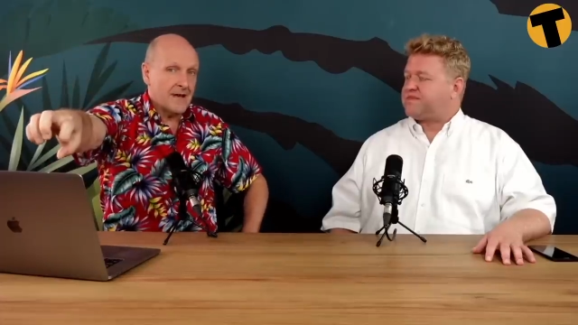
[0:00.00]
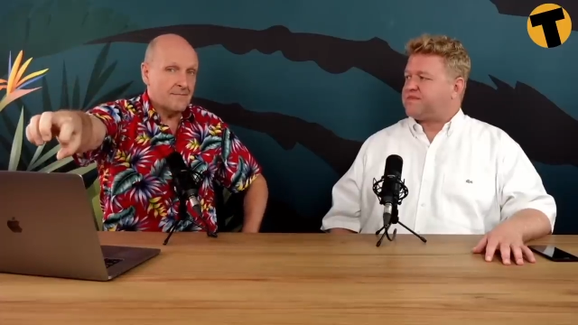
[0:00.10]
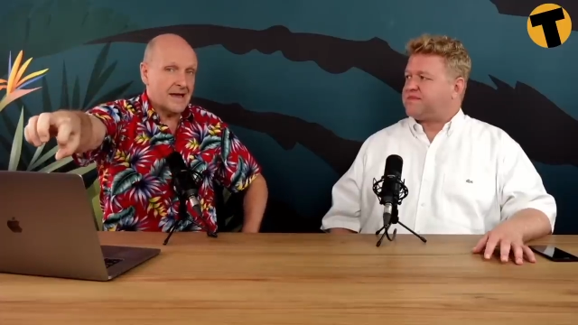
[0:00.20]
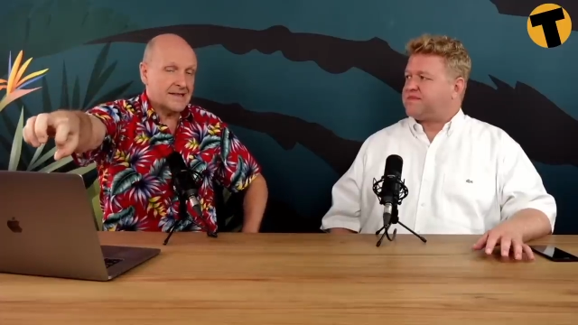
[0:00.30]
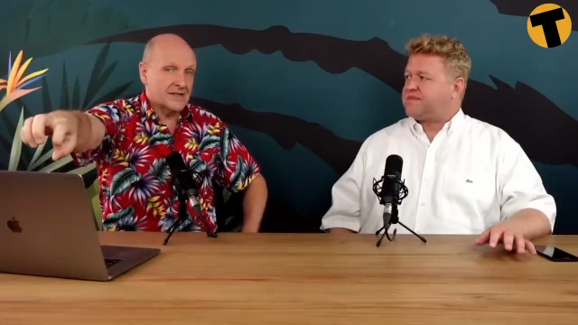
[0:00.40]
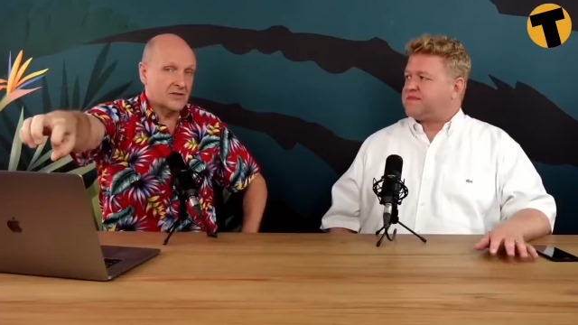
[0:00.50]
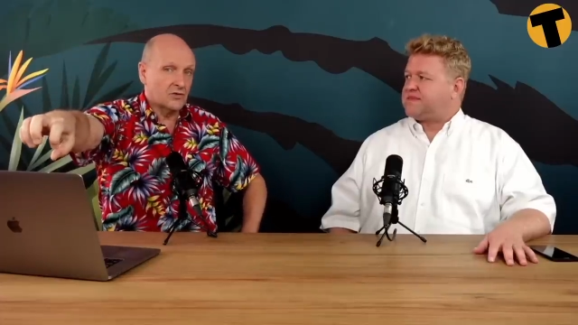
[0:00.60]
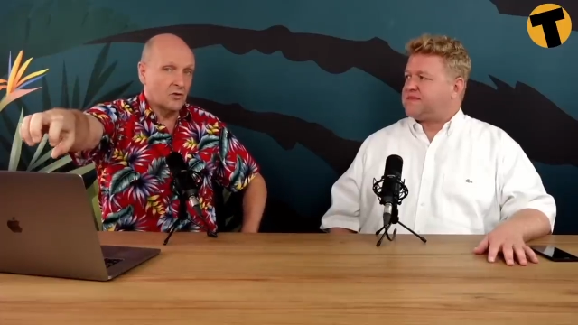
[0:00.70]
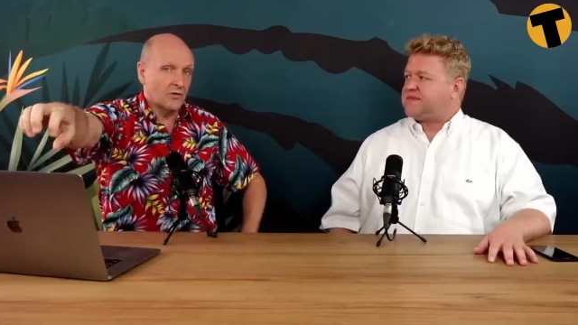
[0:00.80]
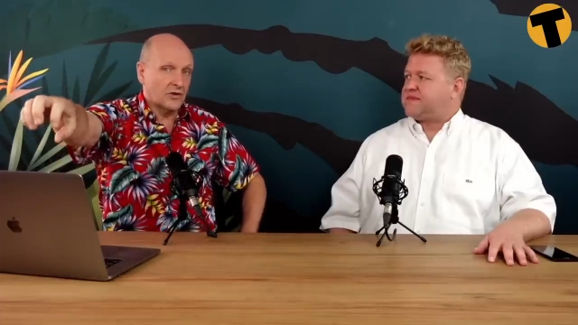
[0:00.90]
Speaker 1: the ambassador
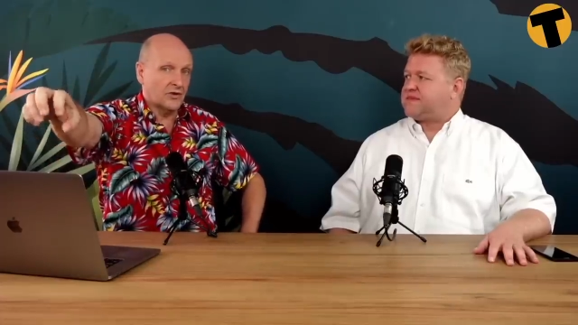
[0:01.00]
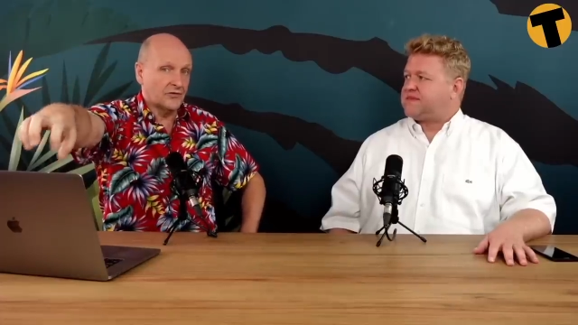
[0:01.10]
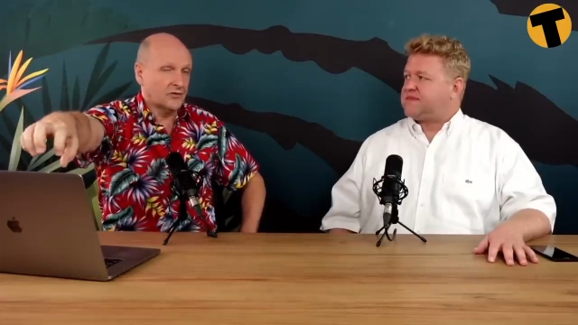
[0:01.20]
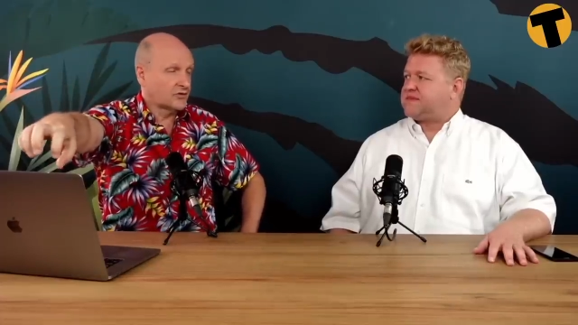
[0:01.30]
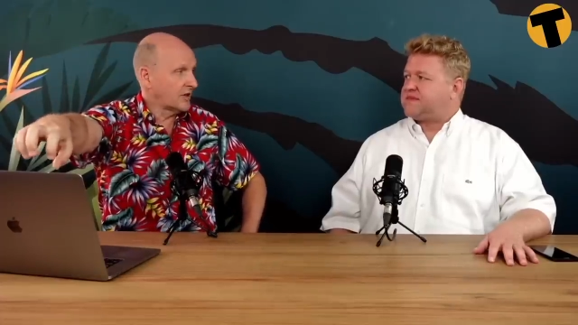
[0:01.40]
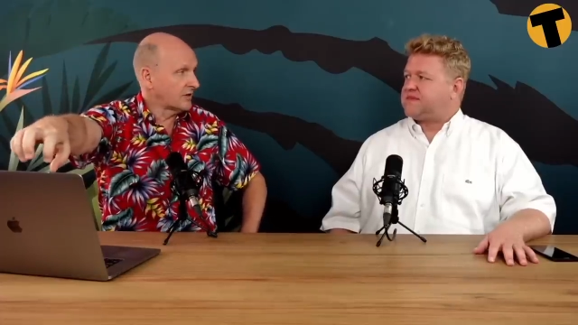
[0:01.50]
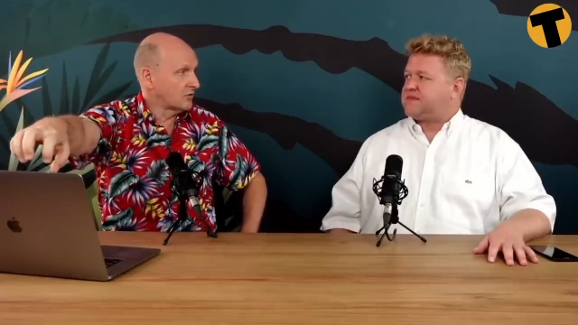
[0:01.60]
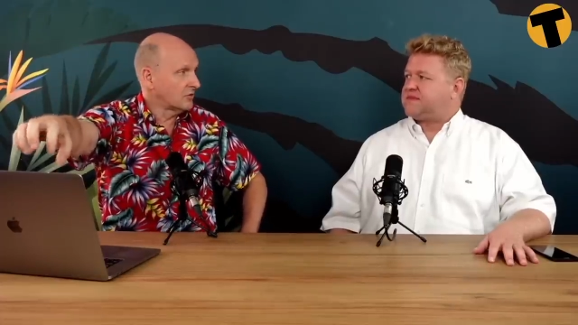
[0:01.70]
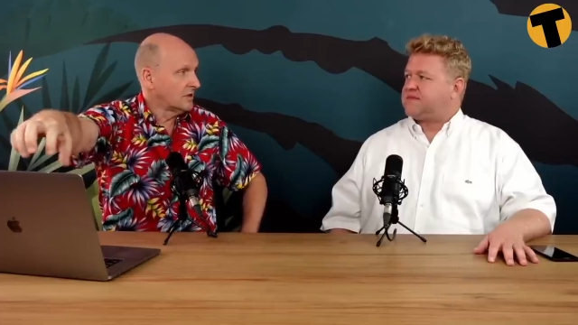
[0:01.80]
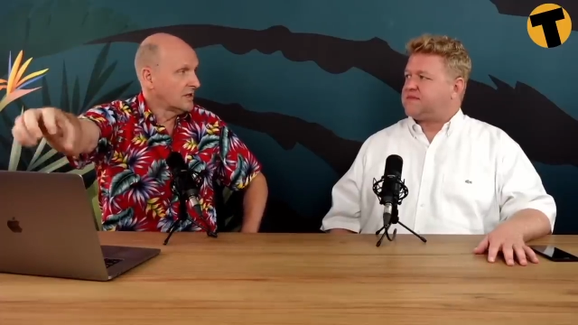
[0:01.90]
or the consul
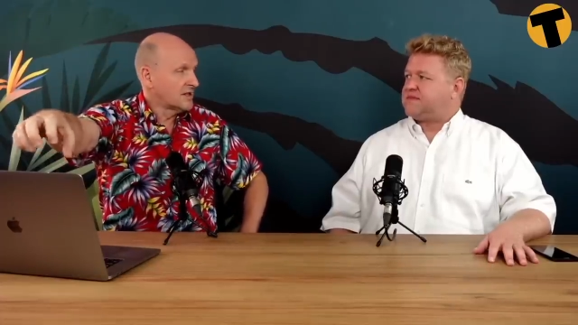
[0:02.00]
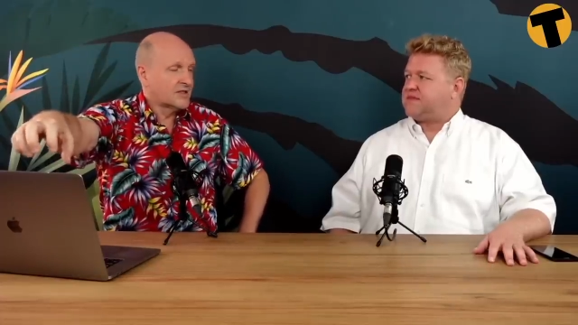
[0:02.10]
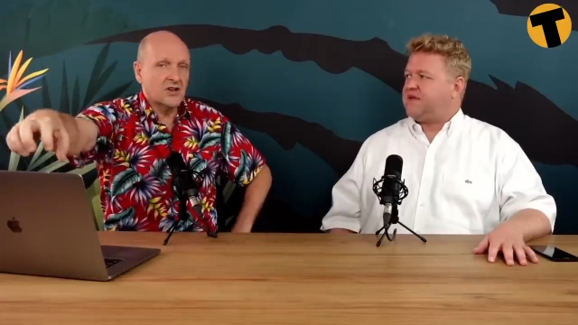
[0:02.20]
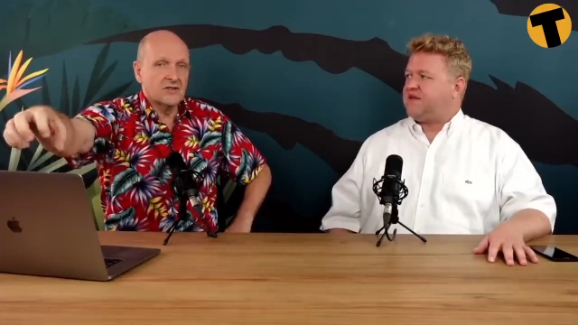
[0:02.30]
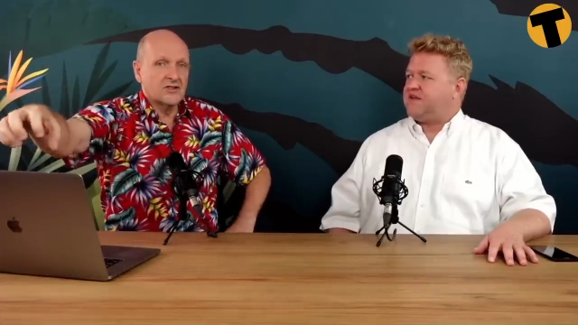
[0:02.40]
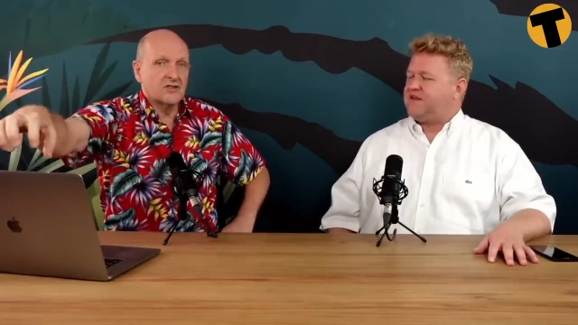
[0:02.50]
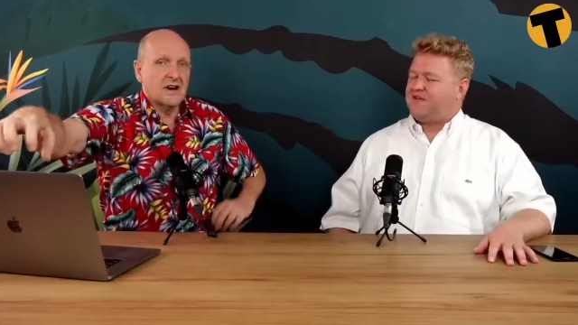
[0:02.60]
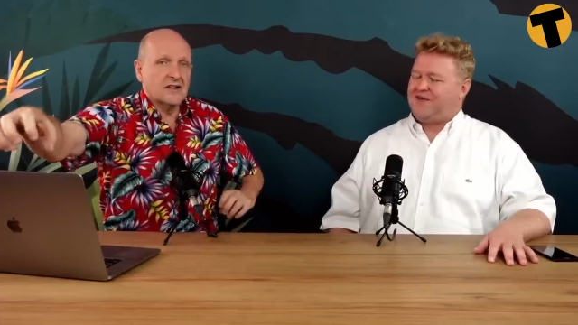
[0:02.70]
general so that